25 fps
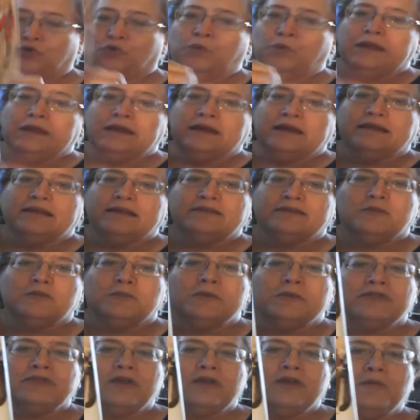Queen
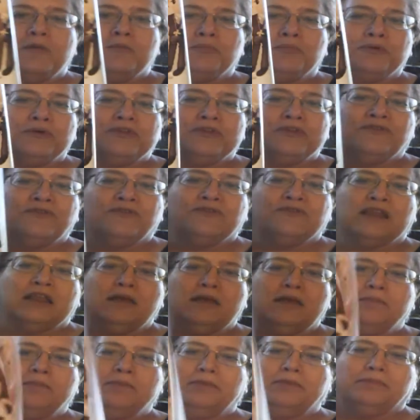Elizabeth and Prince
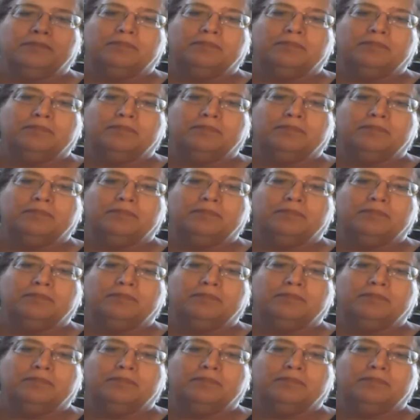Philip.